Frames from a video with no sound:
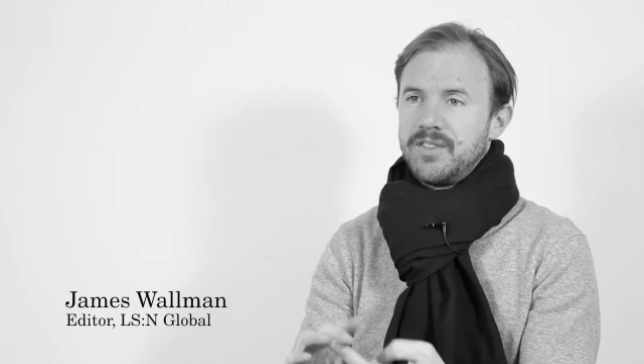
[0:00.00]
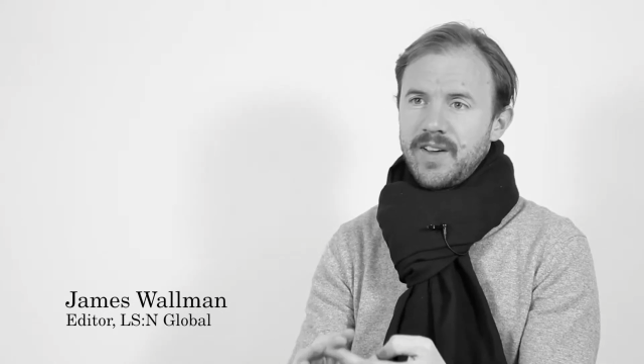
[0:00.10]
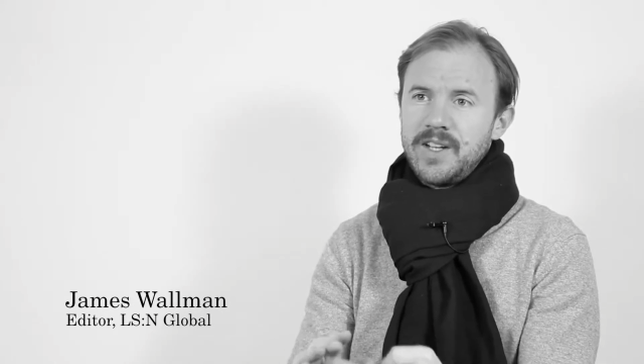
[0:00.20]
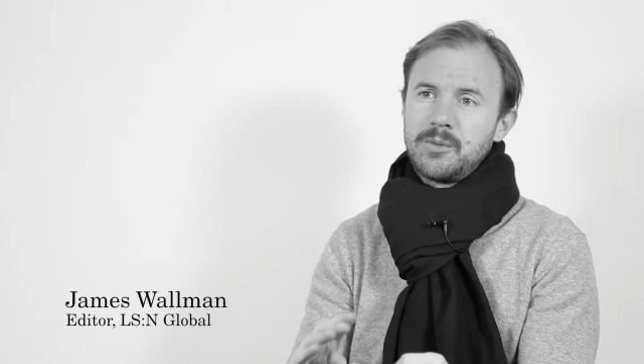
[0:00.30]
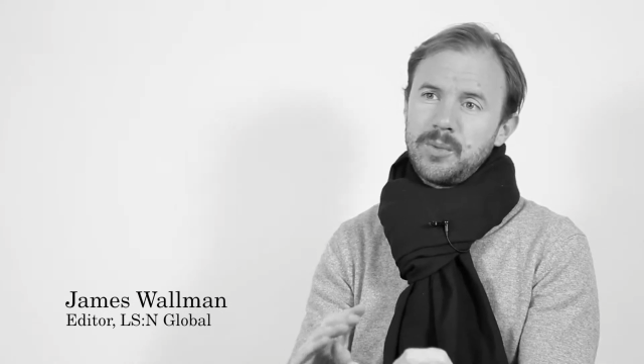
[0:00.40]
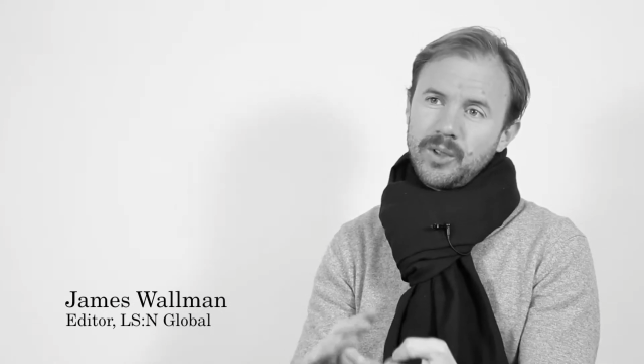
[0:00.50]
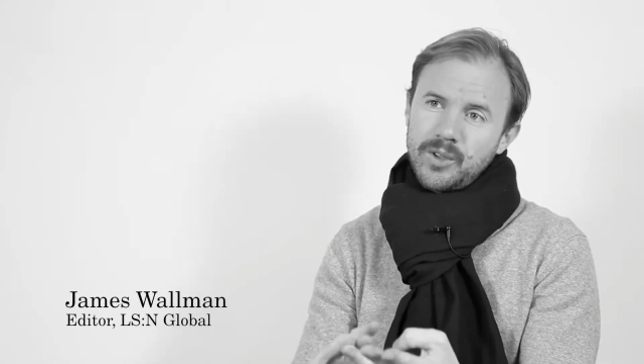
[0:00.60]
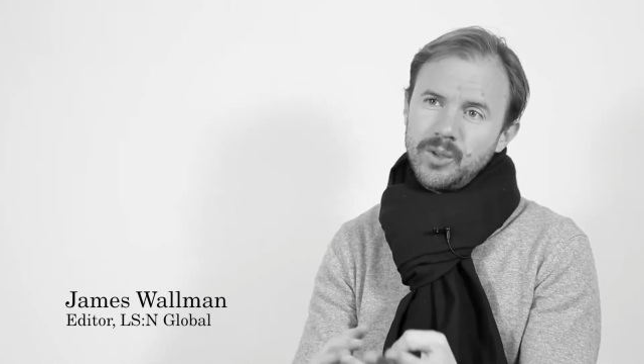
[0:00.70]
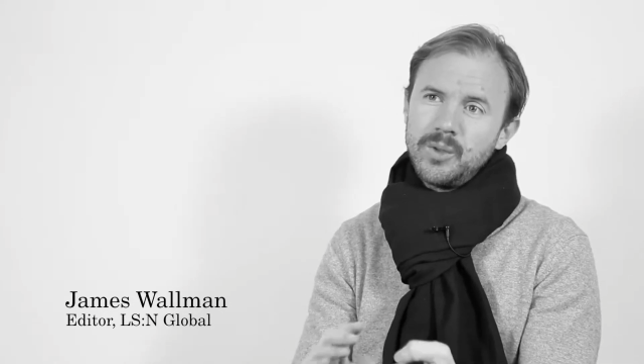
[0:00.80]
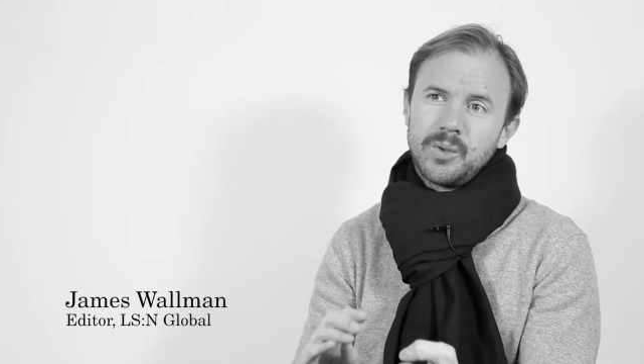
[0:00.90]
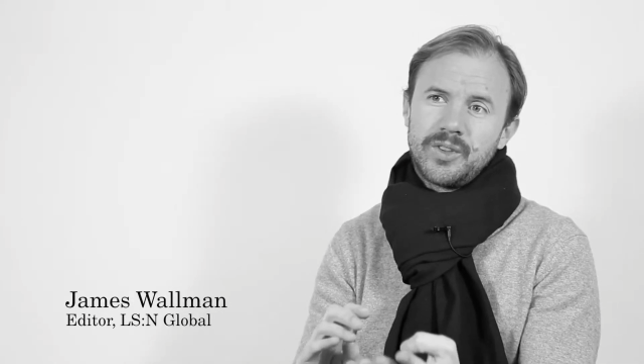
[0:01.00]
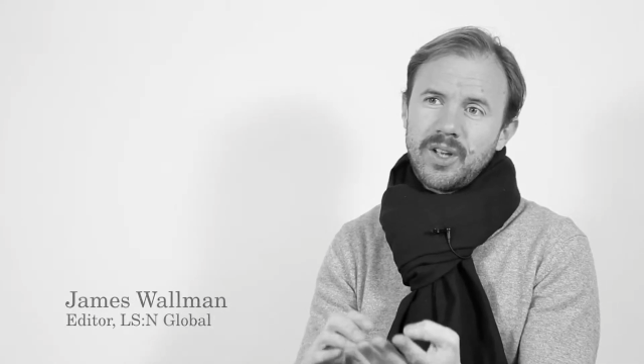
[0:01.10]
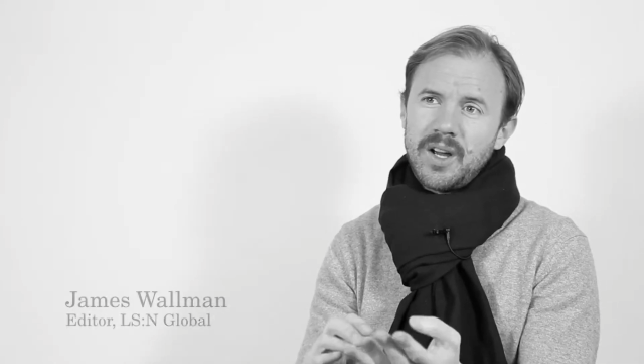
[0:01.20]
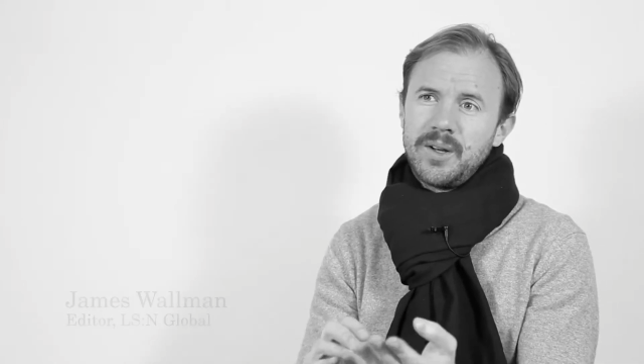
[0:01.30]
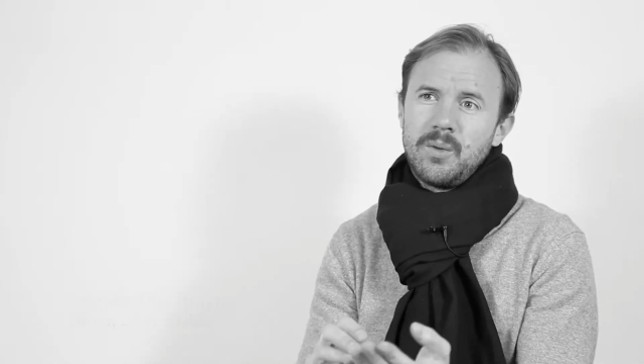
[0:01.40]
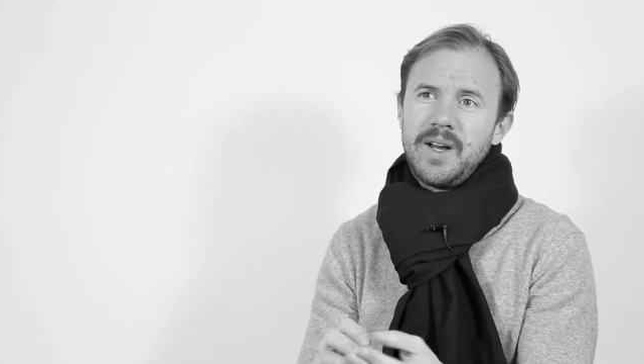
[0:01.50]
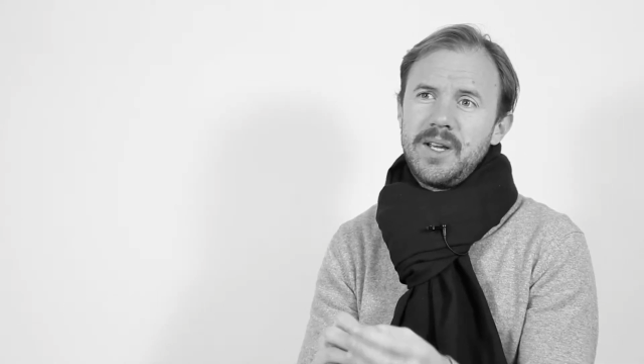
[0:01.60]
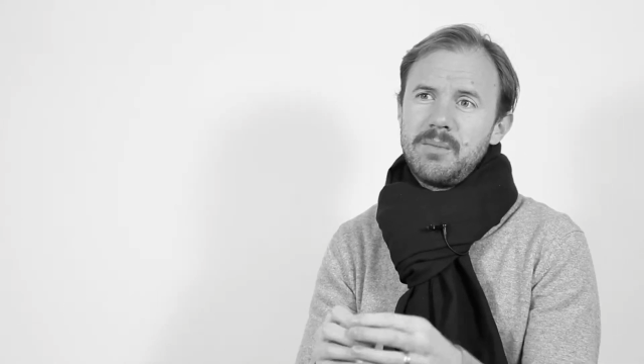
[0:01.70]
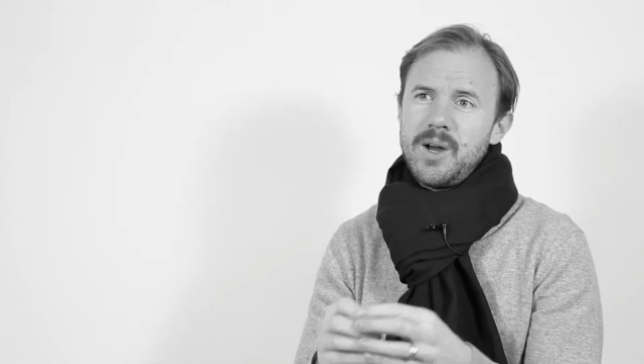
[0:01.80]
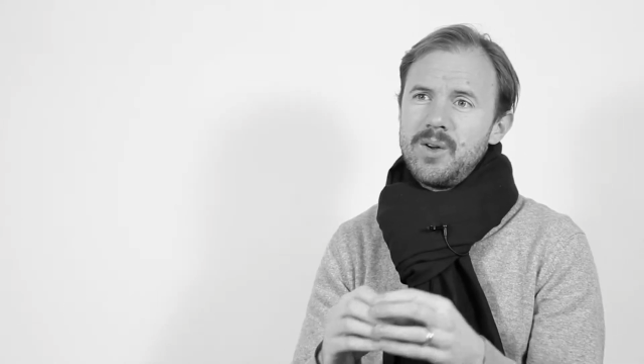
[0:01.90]
Facebook, Google, Sina
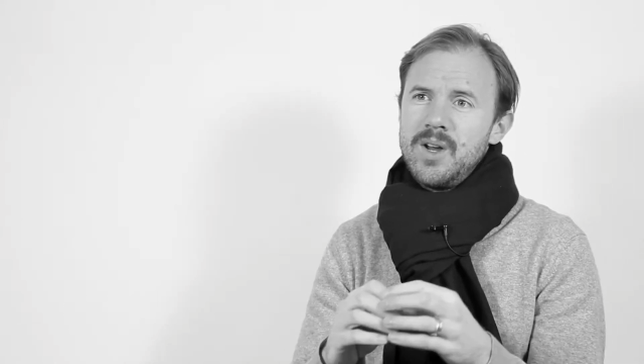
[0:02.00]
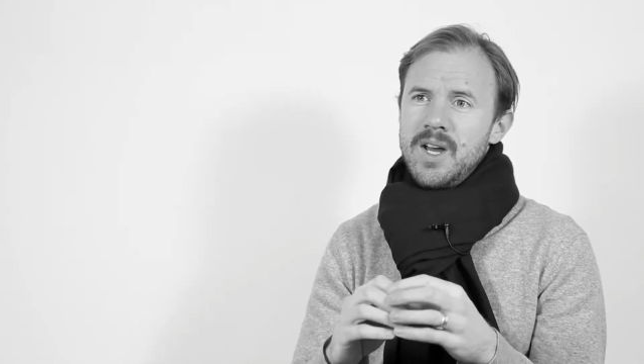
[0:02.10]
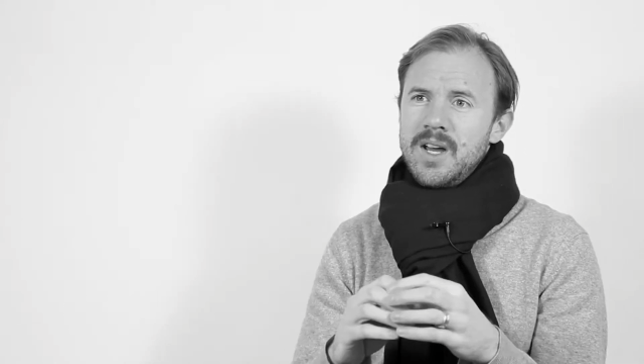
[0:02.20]
Weibo.